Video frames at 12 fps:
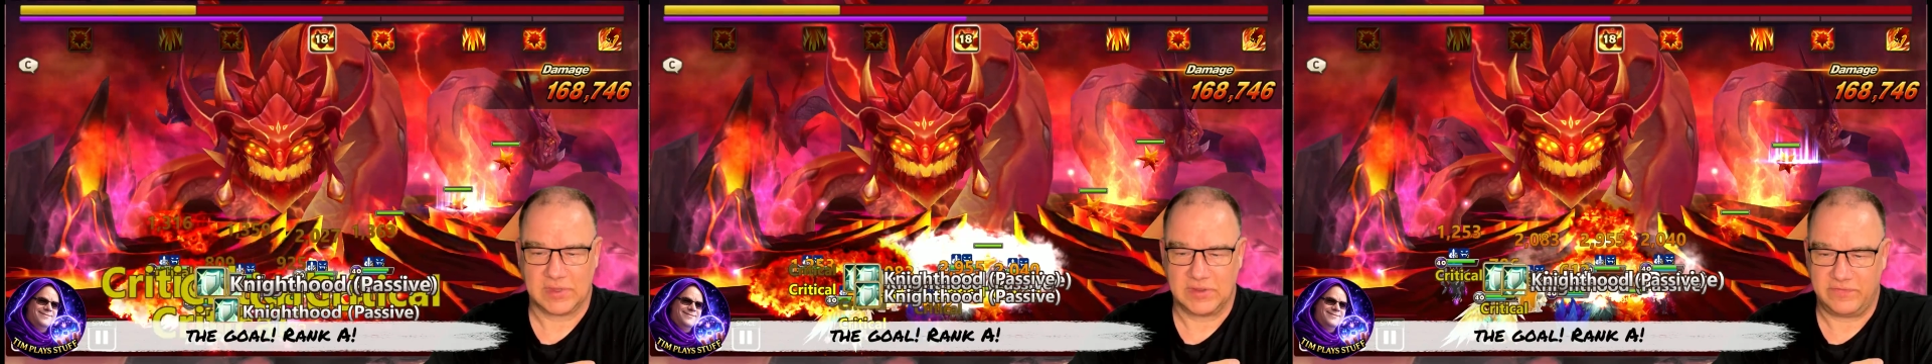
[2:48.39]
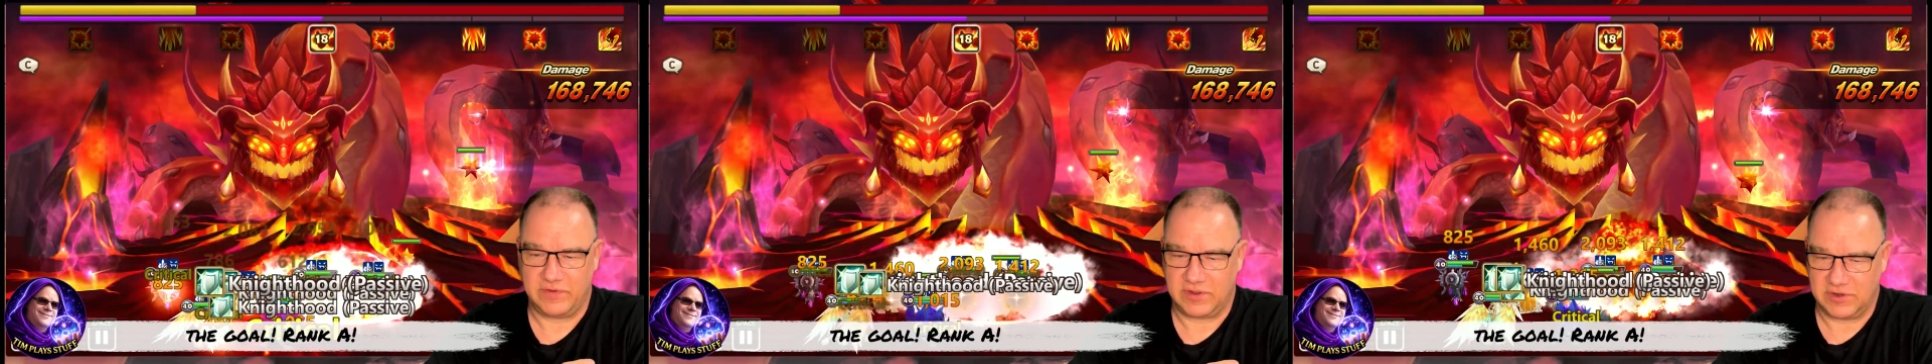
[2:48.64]

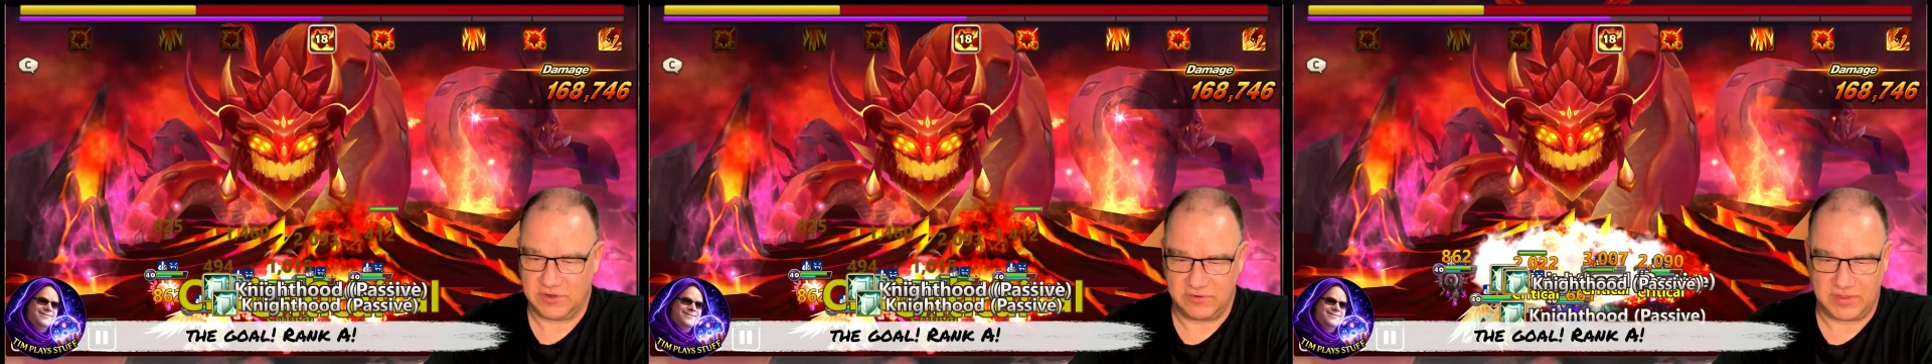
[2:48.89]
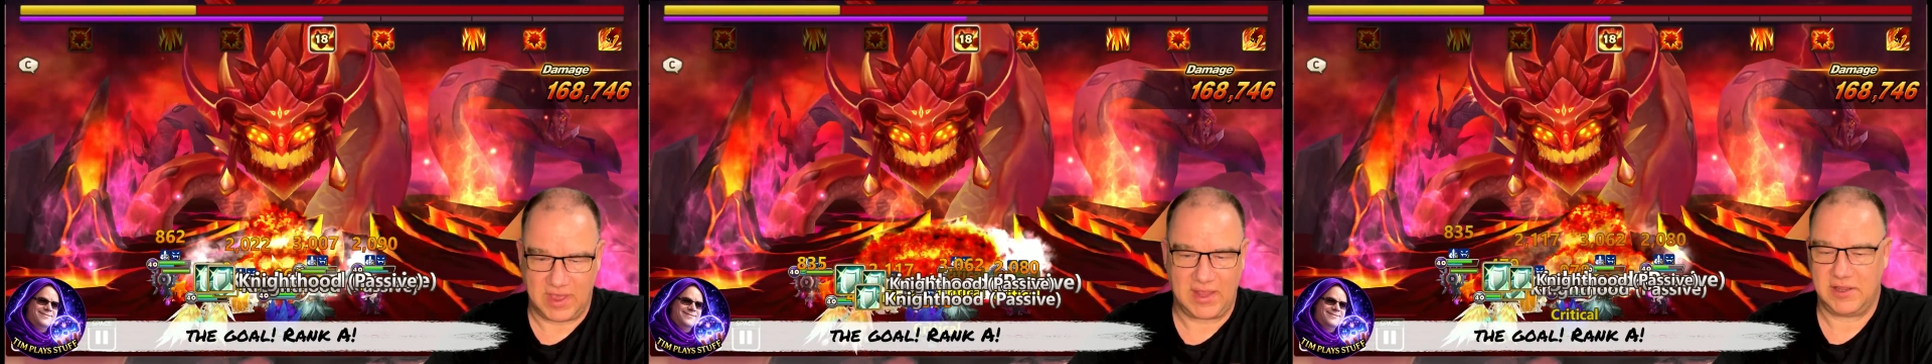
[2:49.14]
If you can do
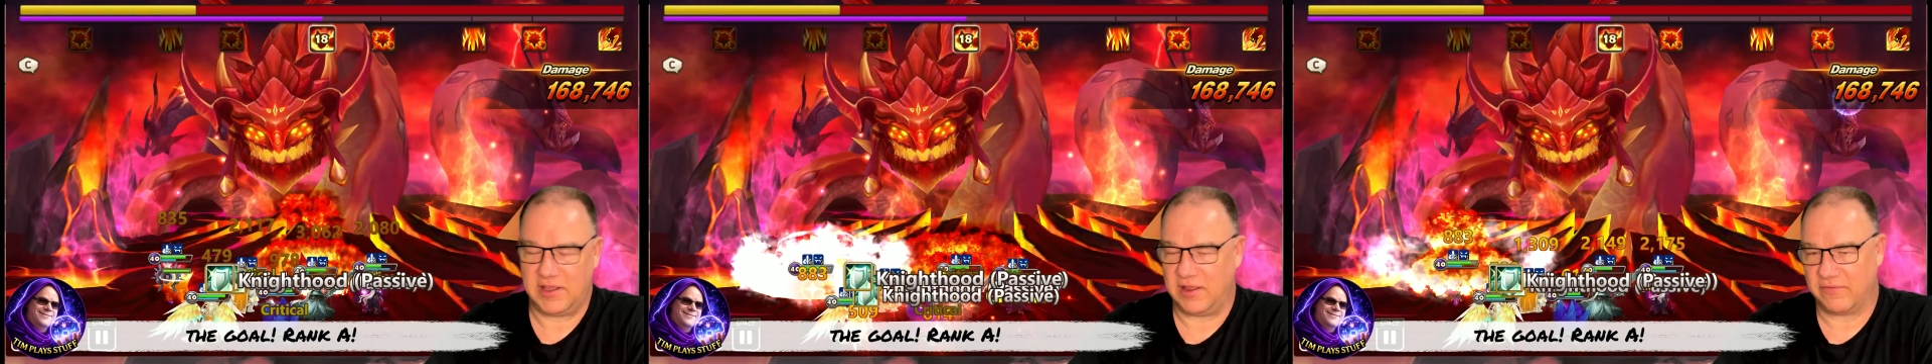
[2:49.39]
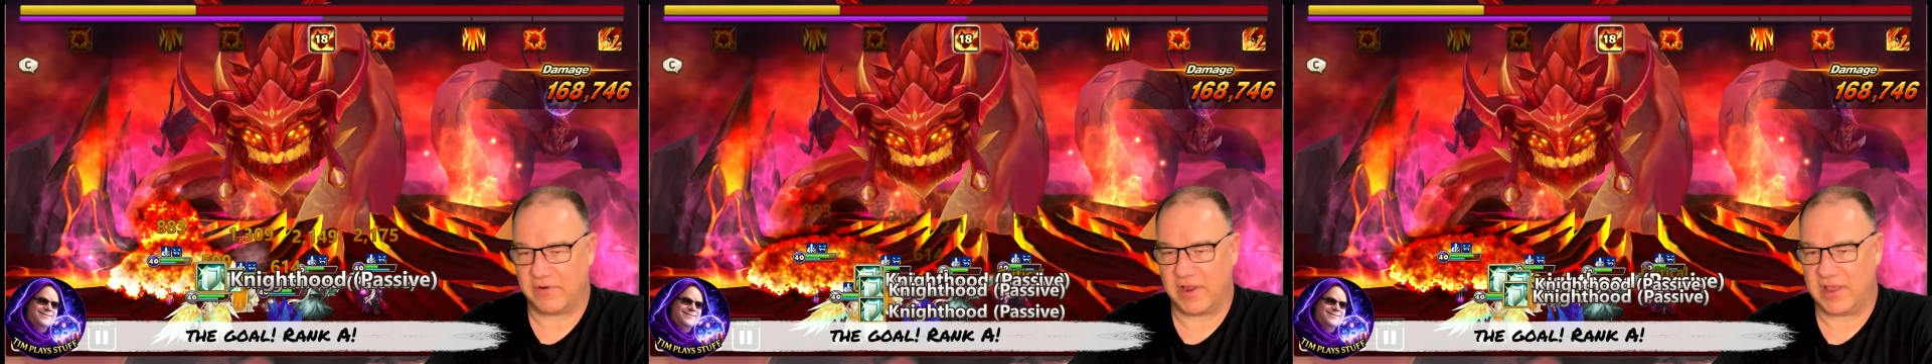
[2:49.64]
that, you
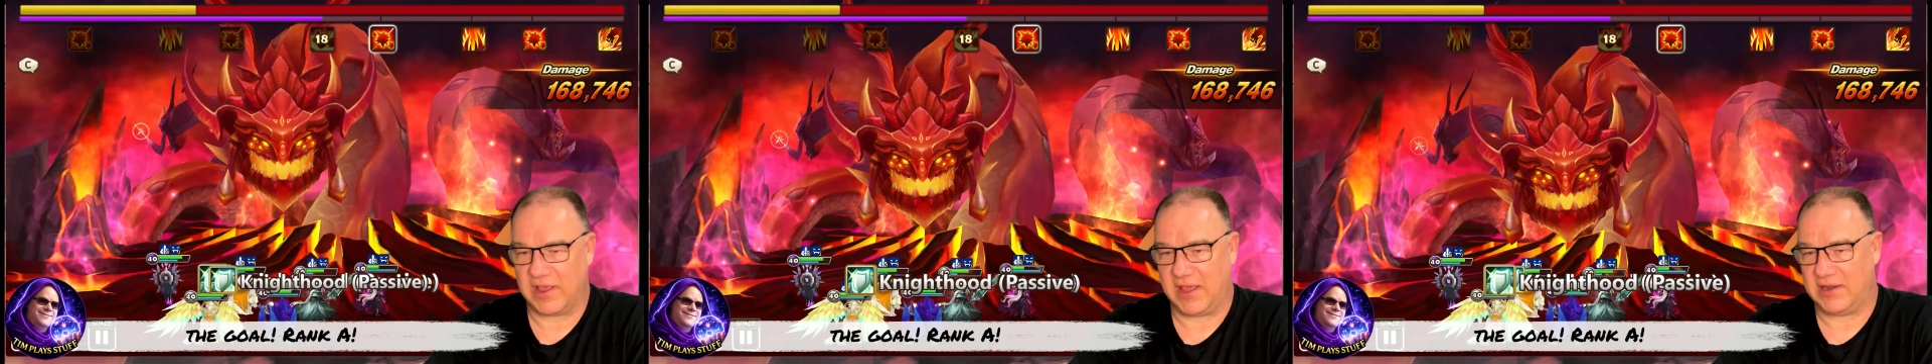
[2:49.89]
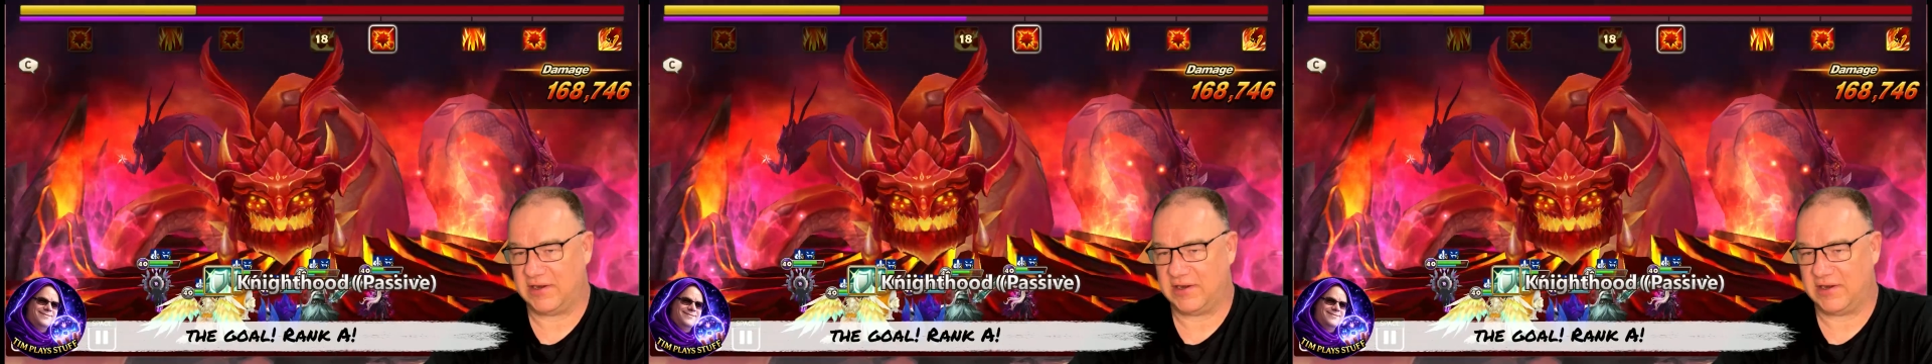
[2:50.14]
get rank A.